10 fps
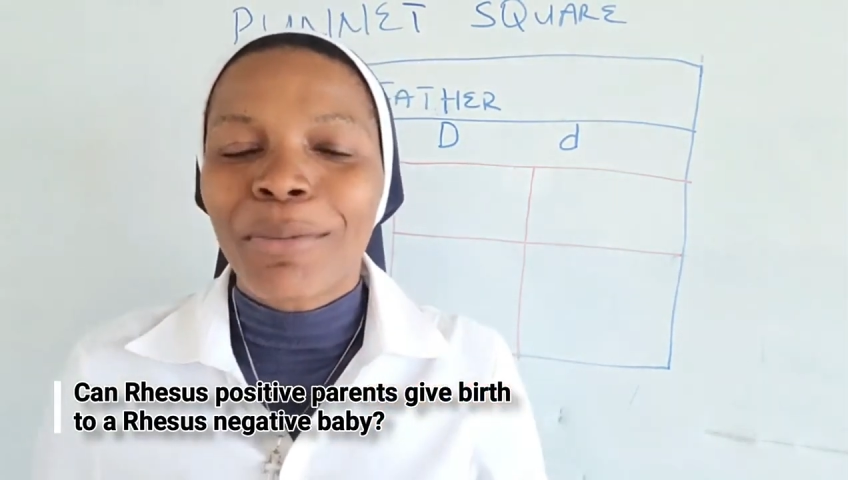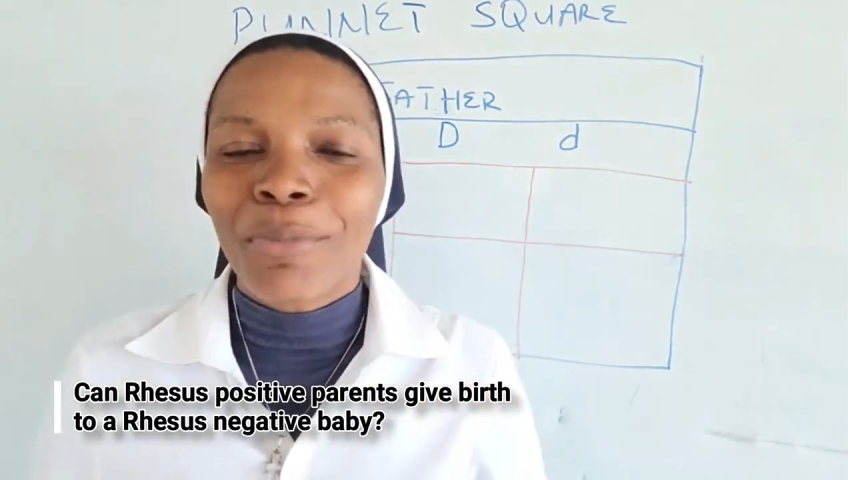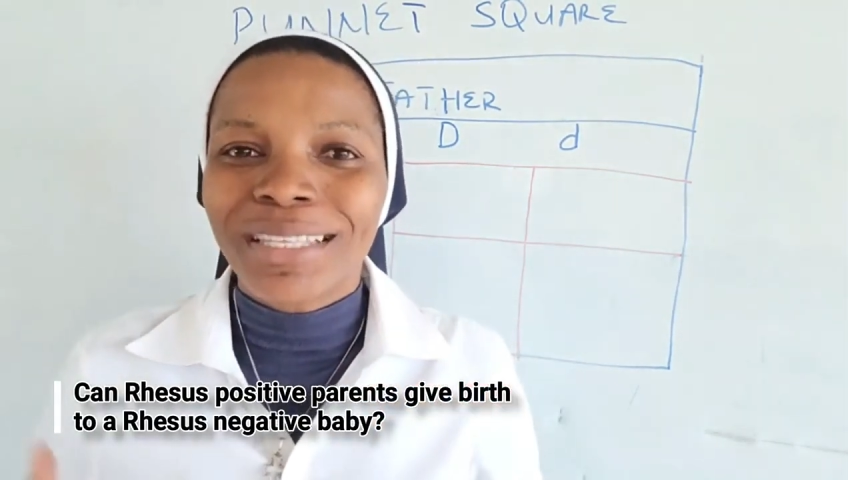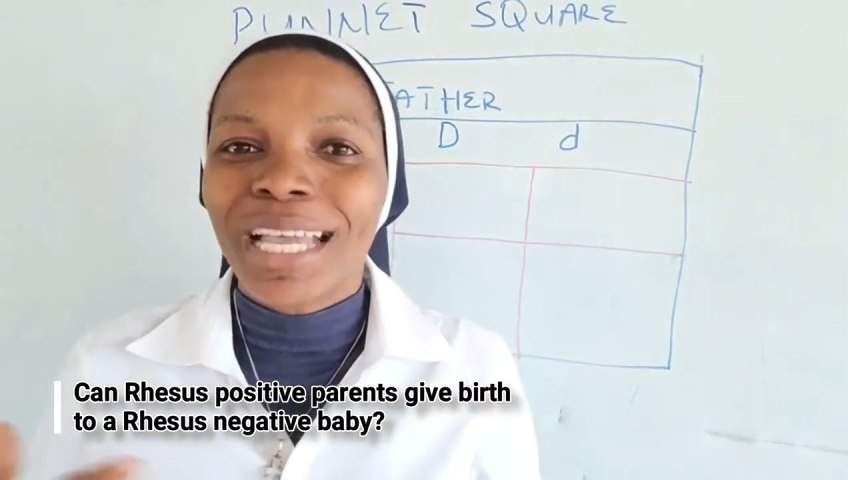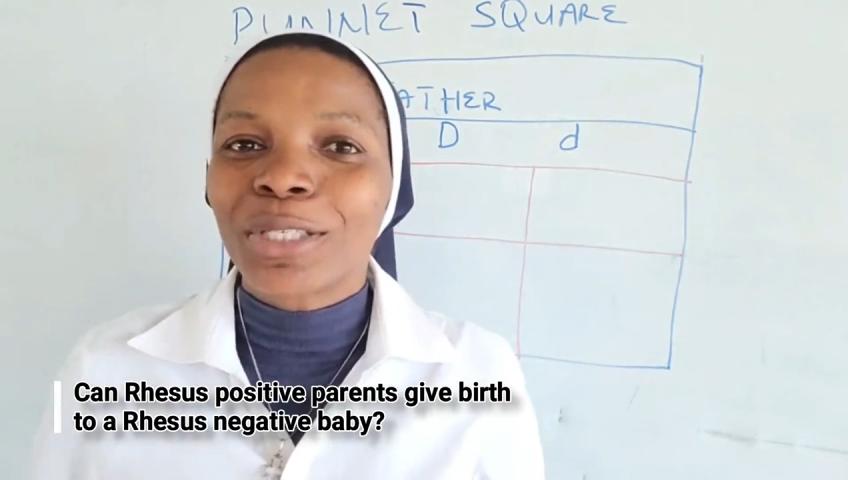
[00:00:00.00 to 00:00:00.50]
the
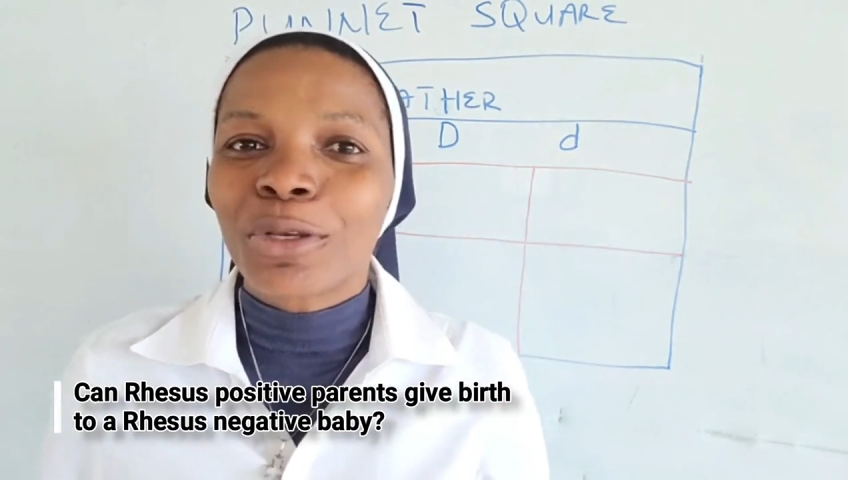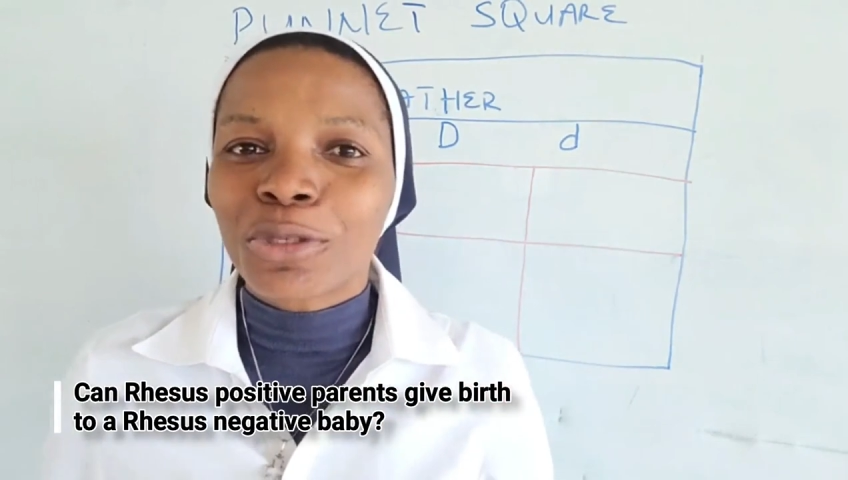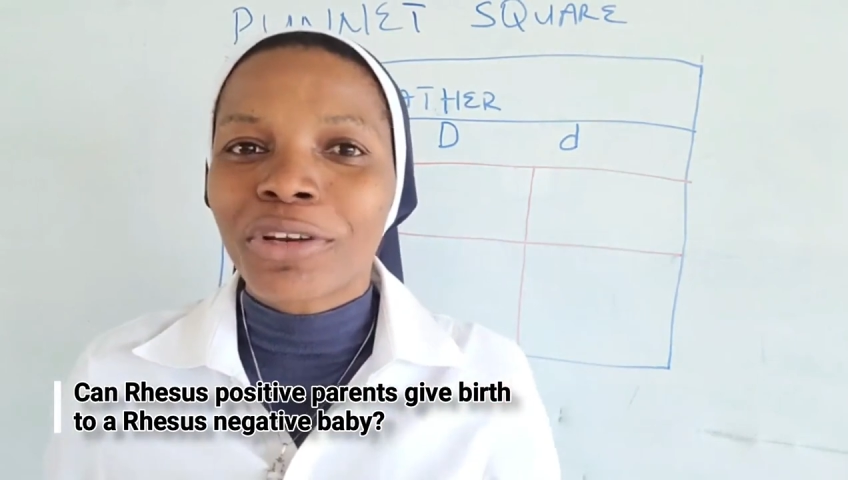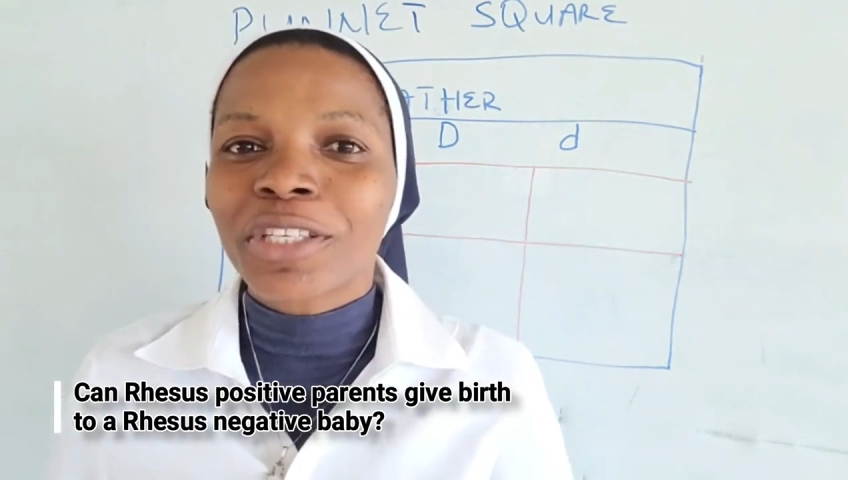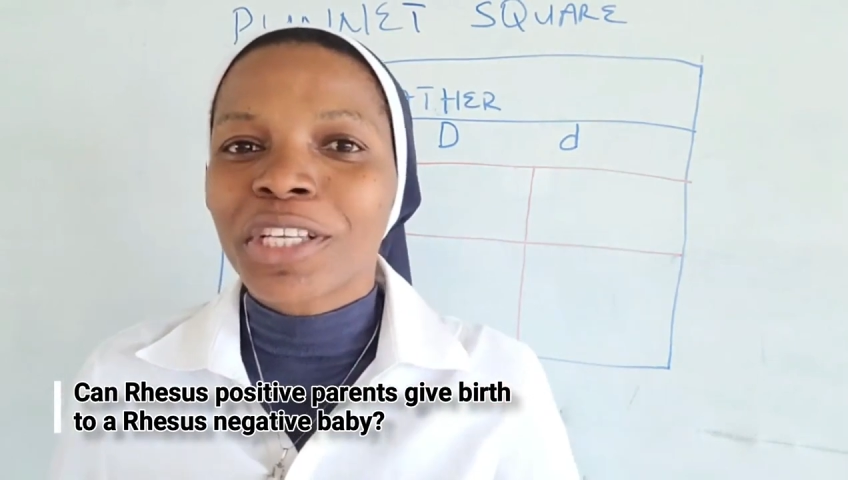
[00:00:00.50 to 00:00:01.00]
mother is
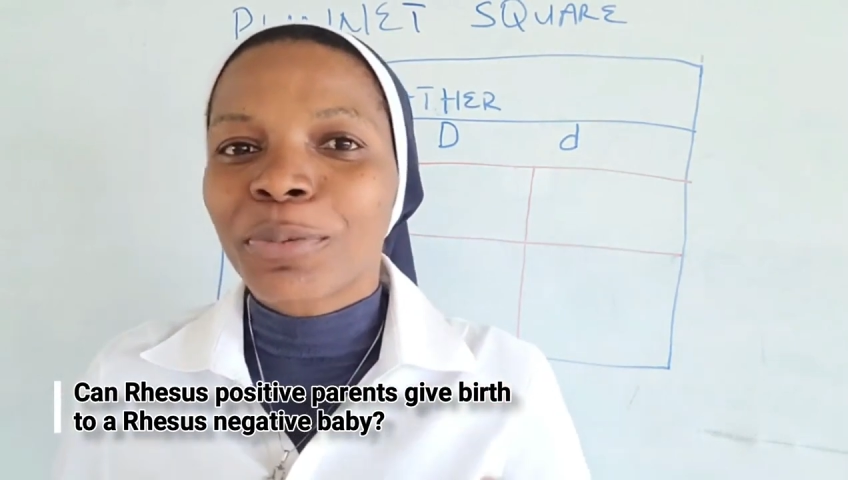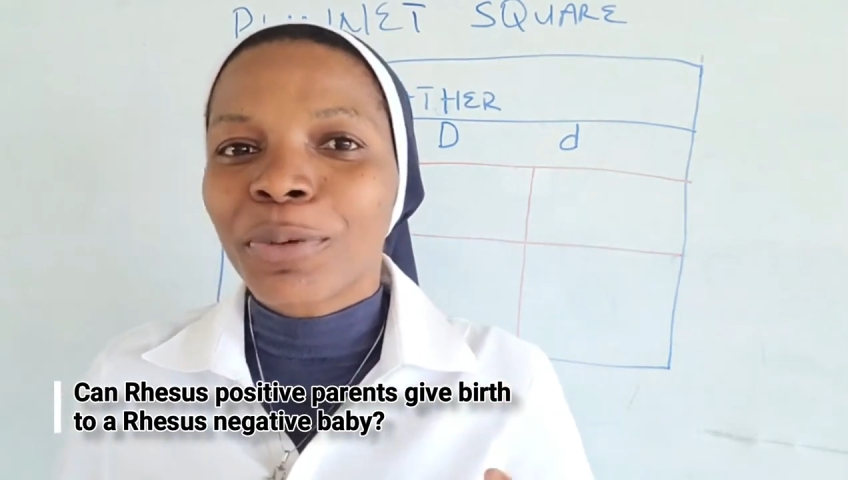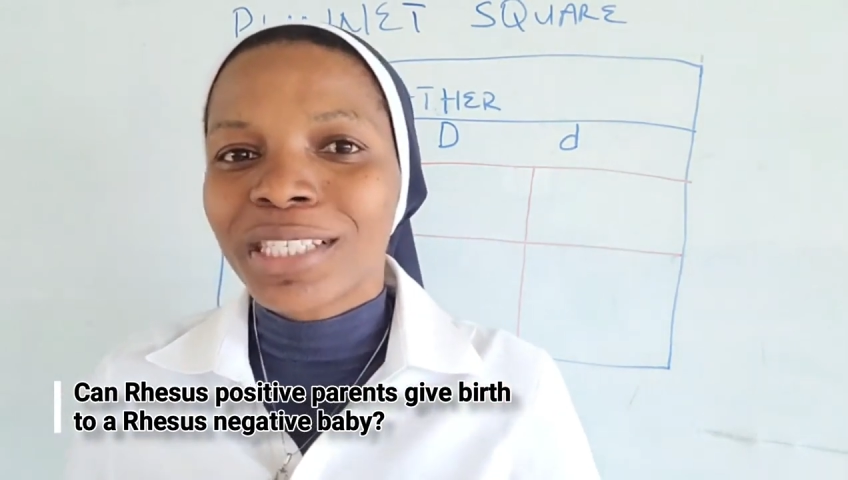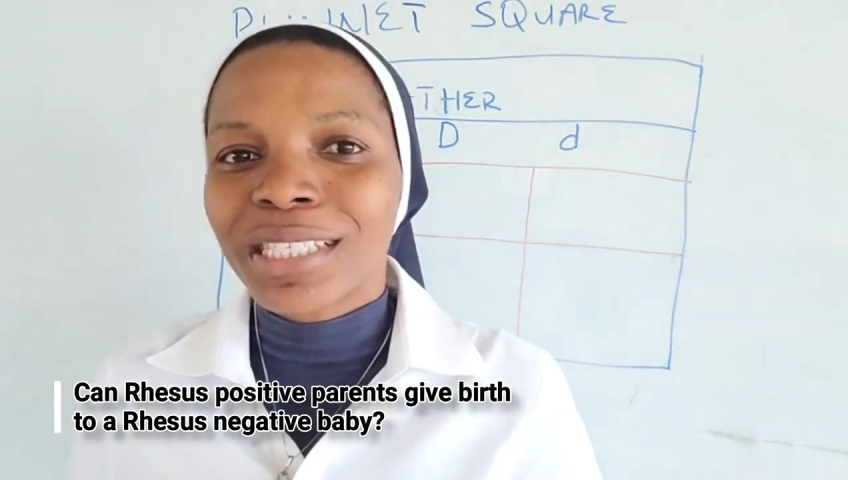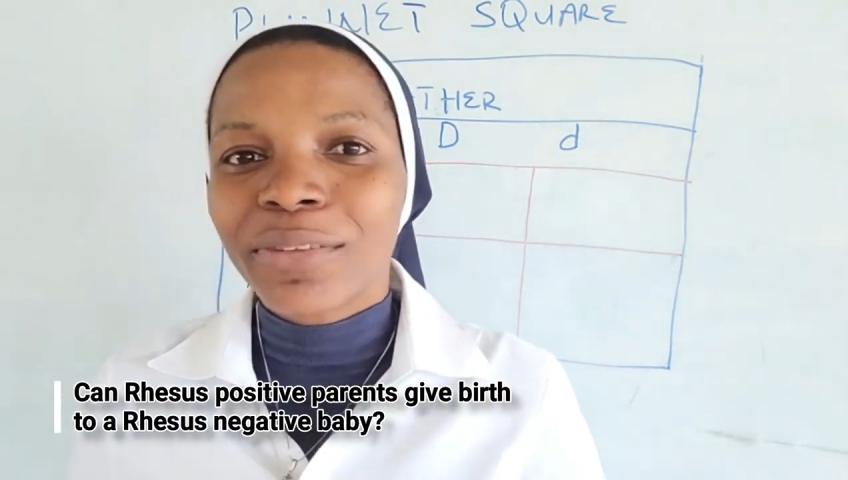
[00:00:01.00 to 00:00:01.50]
also resource
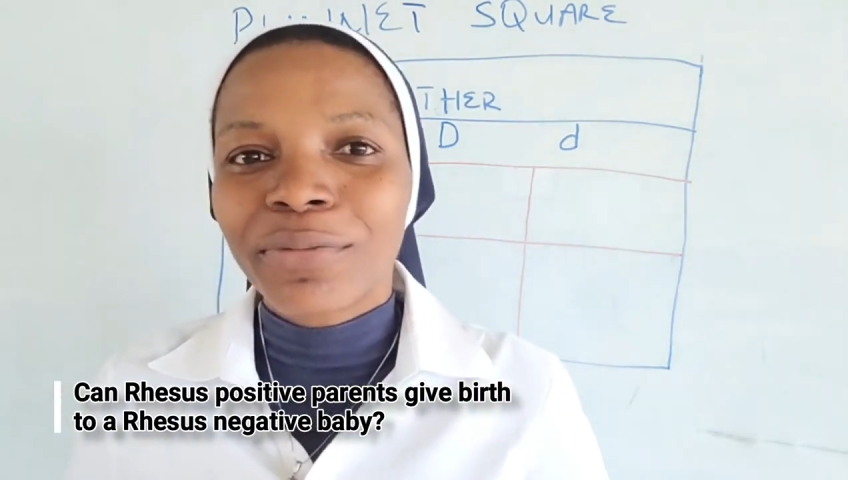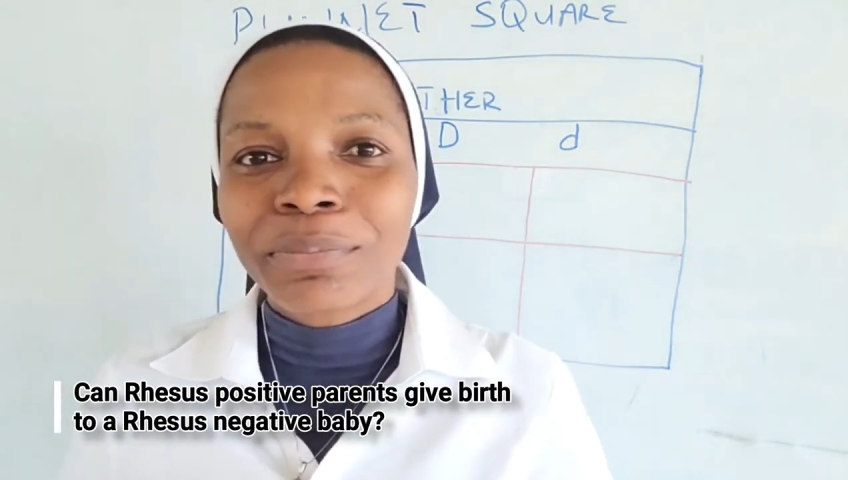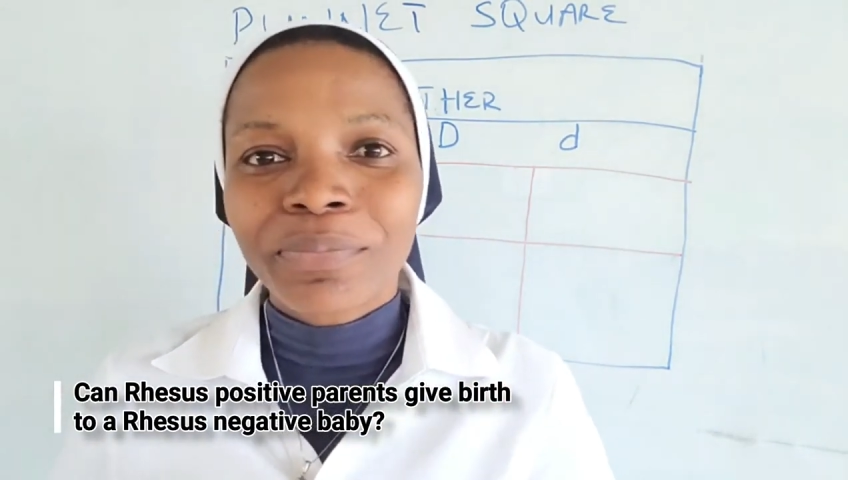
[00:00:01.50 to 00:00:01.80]
positive,